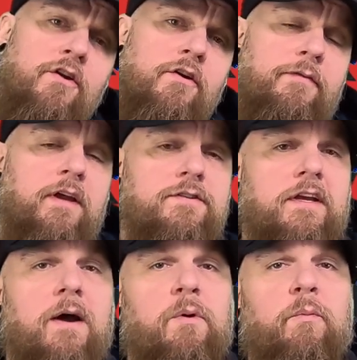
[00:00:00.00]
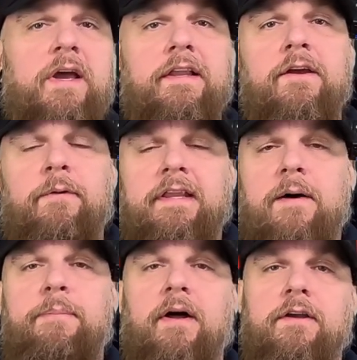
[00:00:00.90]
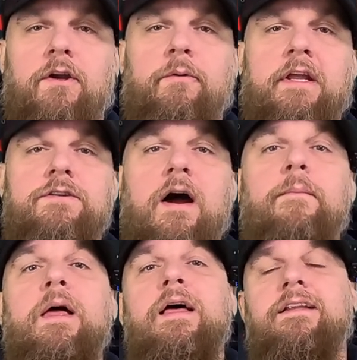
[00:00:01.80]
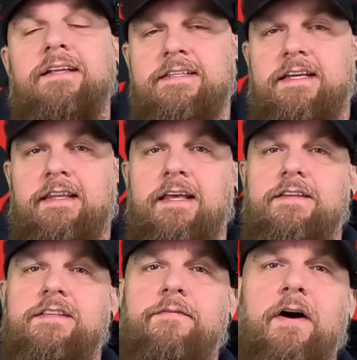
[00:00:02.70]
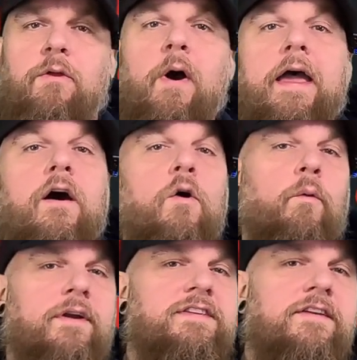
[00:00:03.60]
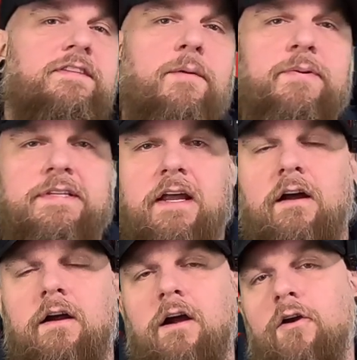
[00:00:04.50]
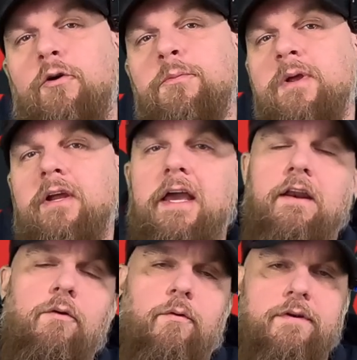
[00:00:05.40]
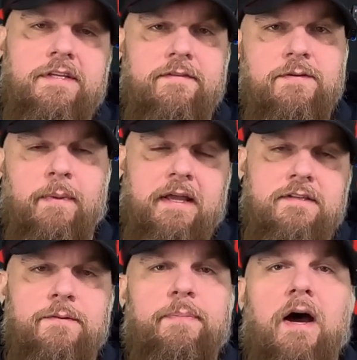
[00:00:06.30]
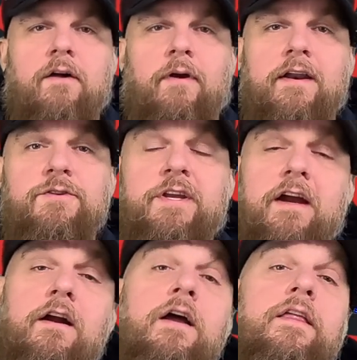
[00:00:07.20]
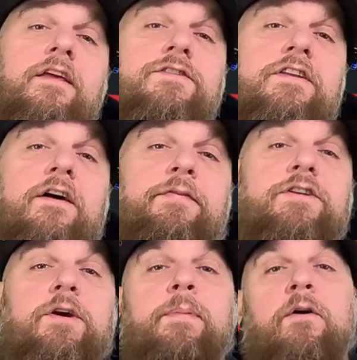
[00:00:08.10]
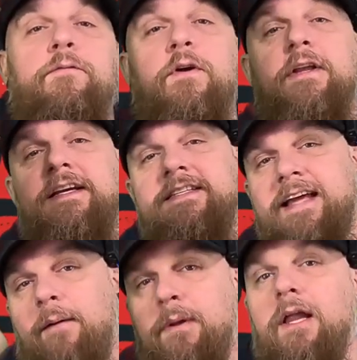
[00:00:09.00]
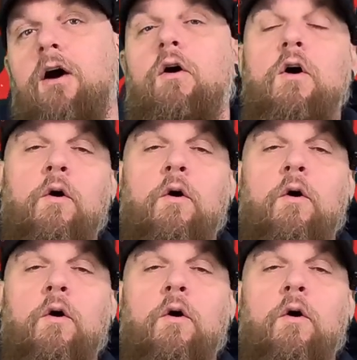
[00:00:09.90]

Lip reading: New videos are coming weekly. You ring that bell, you know when they drop. Let's get the other stuff out of the way. Want to save 10% on a Cardo communicator or save some money on some Beyond Riders gear? Then you should definitely check my referral links down below.